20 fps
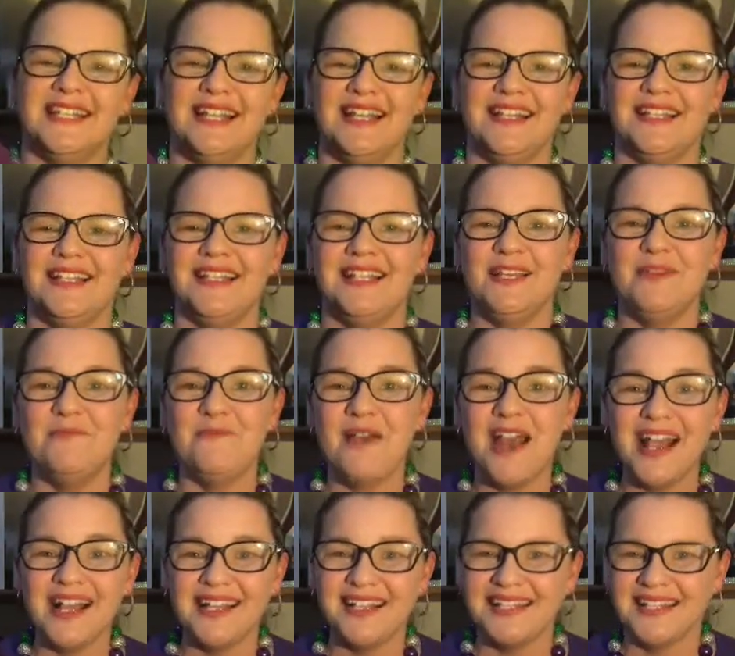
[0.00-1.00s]
Scentsy
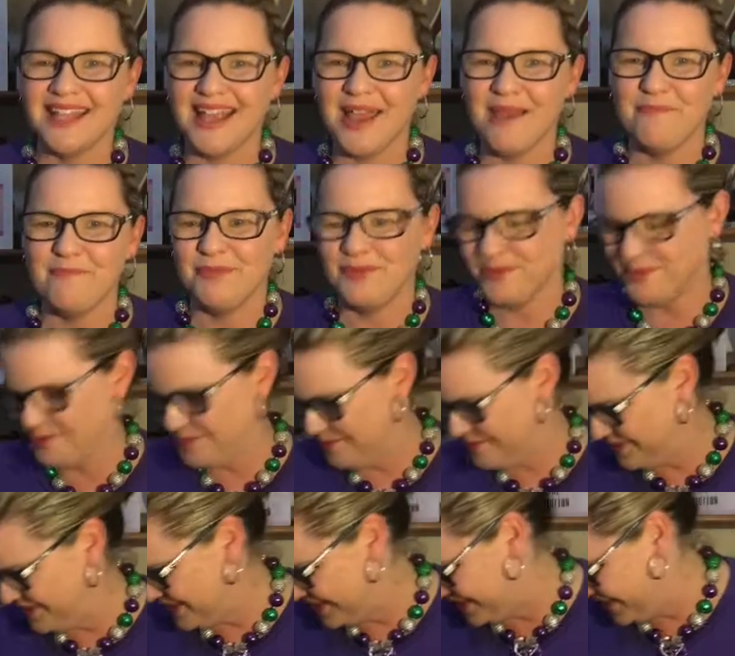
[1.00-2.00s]
wax
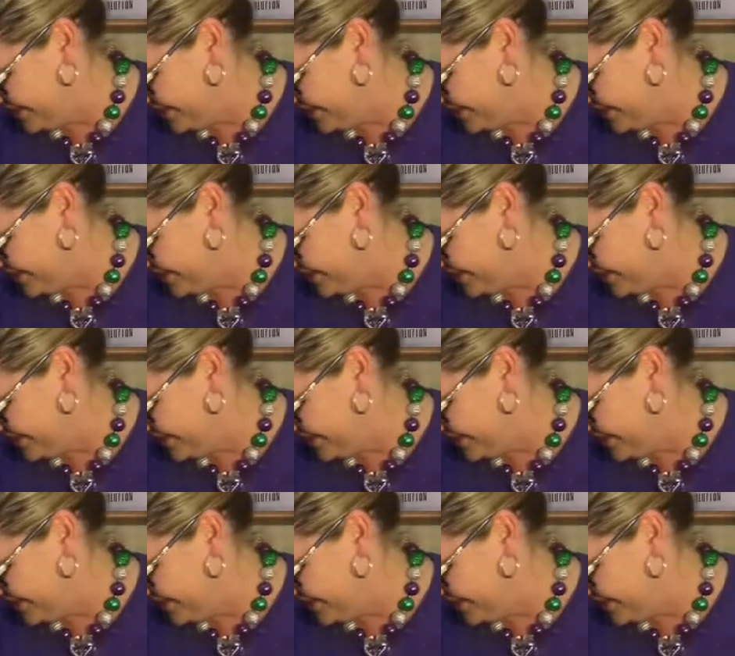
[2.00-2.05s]
samples.